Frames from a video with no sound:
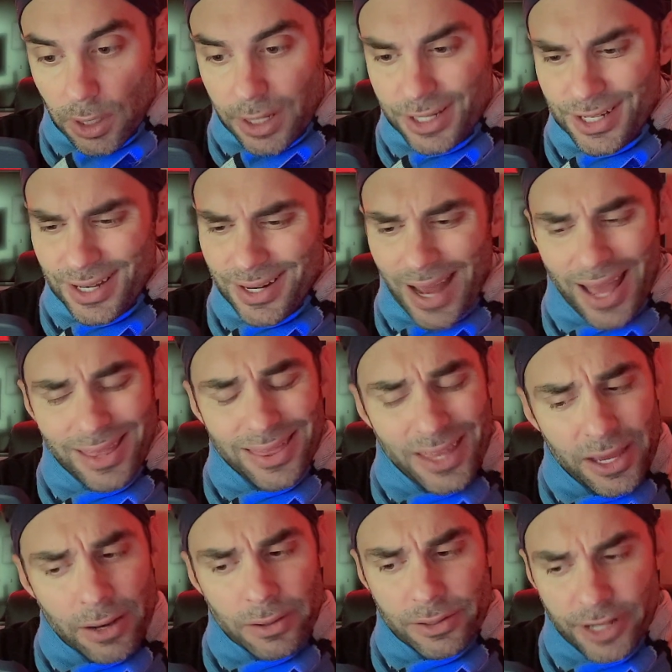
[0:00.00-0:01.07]
He said, I
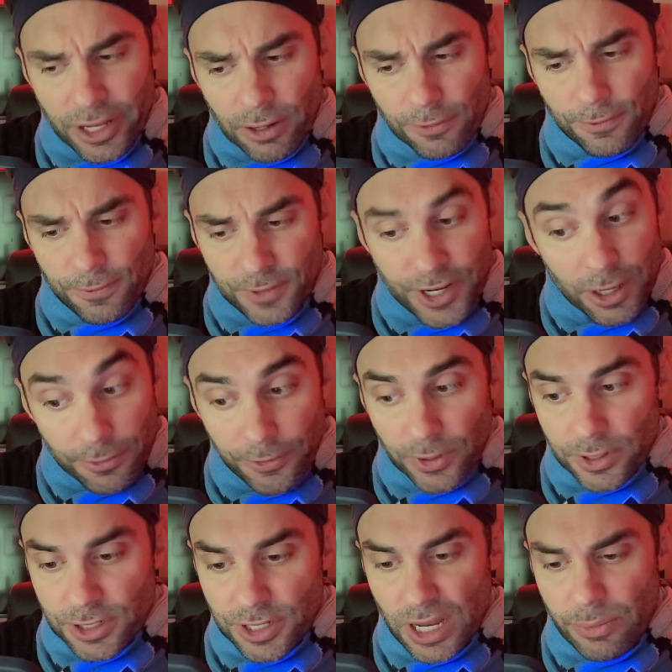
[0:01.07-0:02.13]
think your
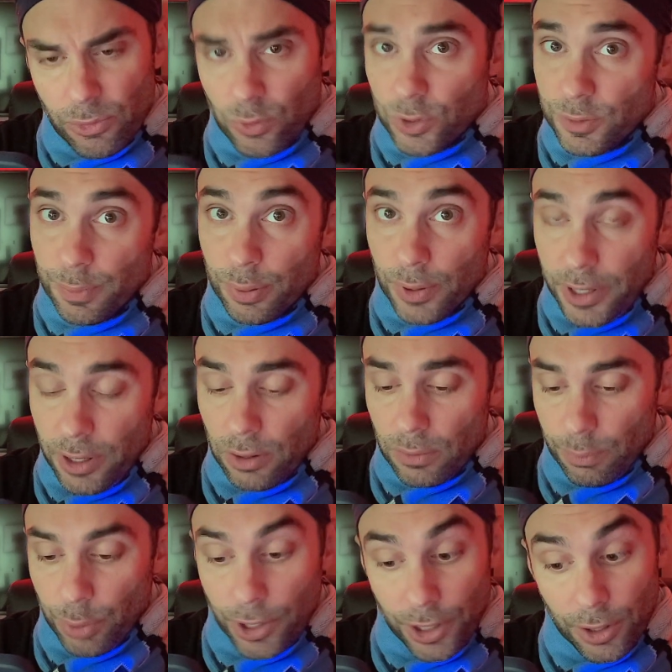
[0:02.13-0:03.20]
Deerfield statement was
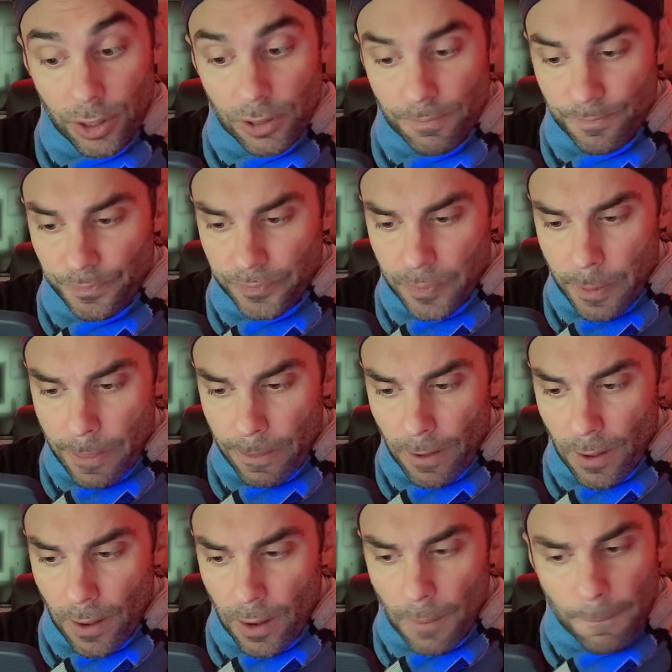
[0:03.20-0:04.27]
pretty good.
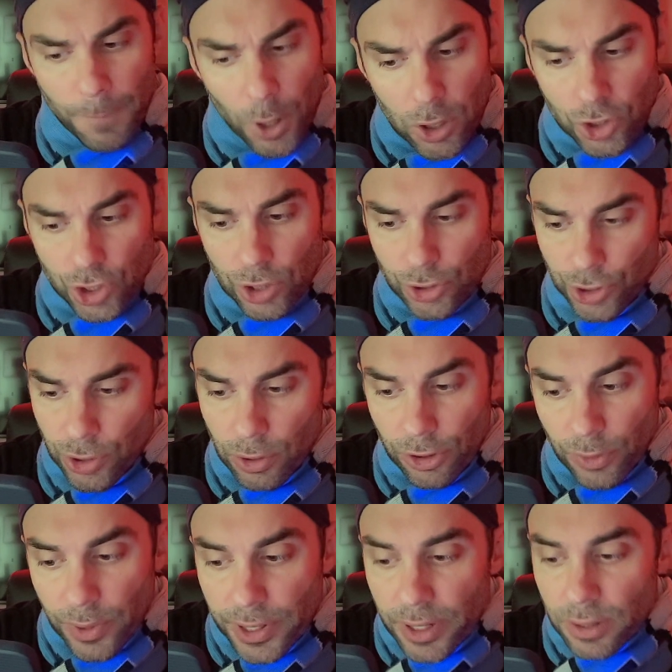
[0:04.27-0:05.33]
Berkshire 2-3
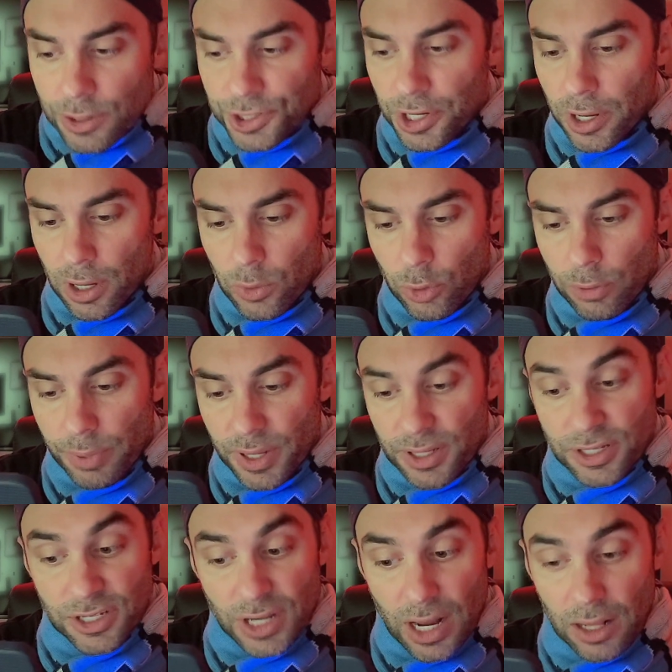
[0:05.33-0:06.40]
years ago would be a
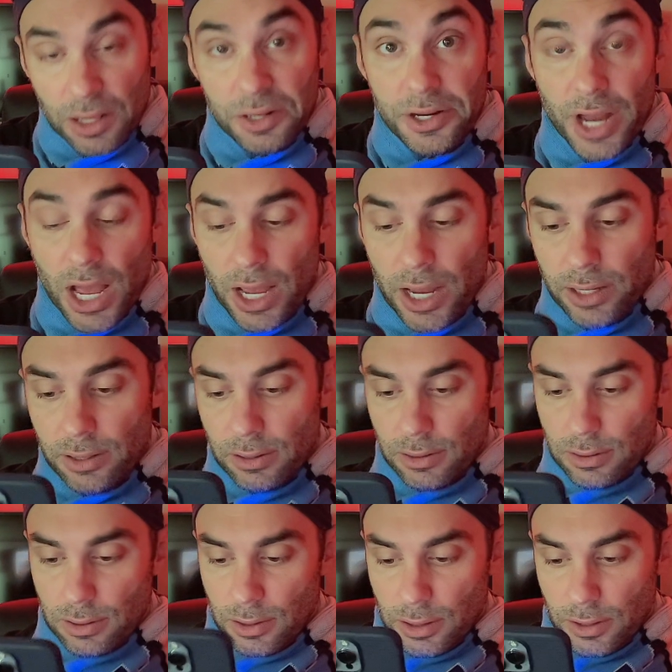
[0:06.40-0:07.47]
solid 9.
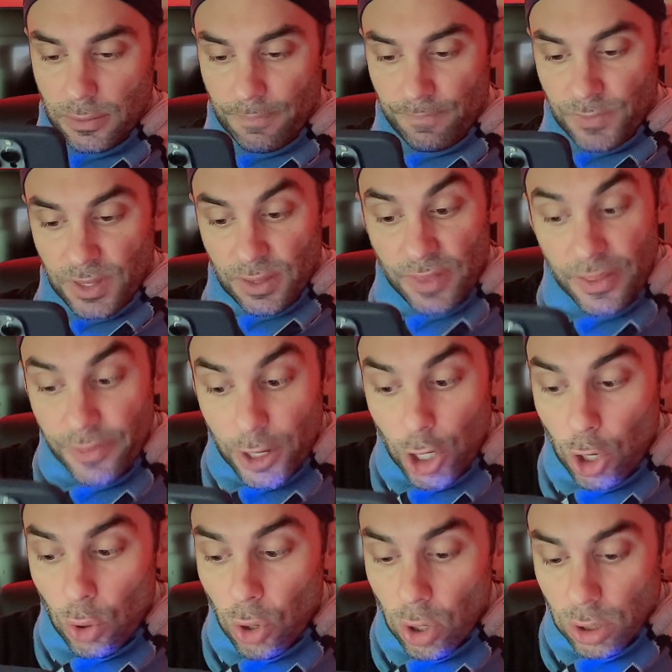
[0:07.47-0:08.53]
Then they
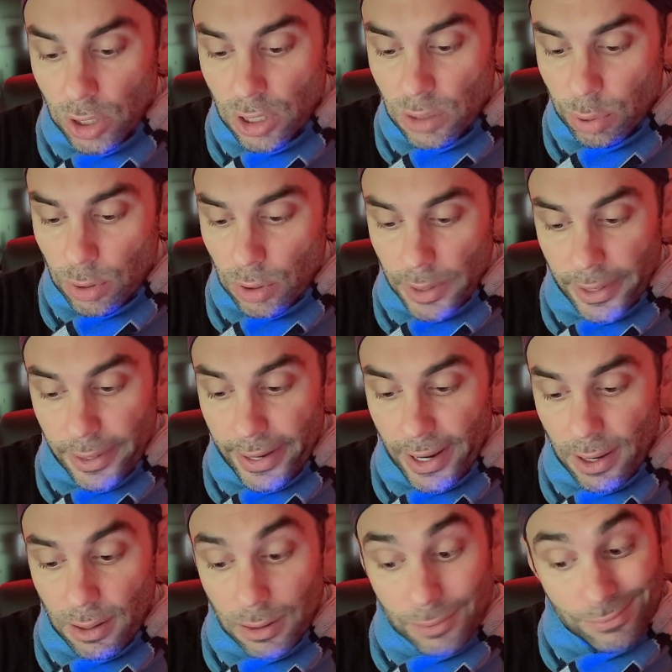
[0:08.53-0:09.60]
go all liberal, and
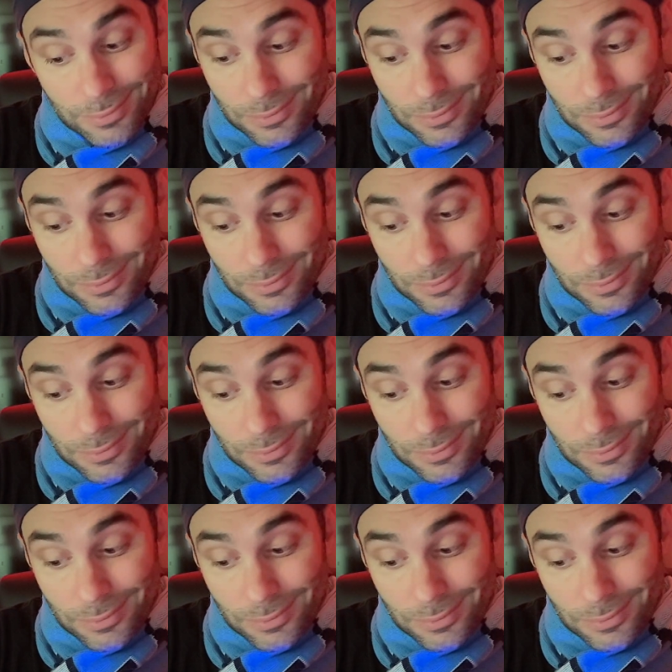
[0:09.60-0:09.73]
now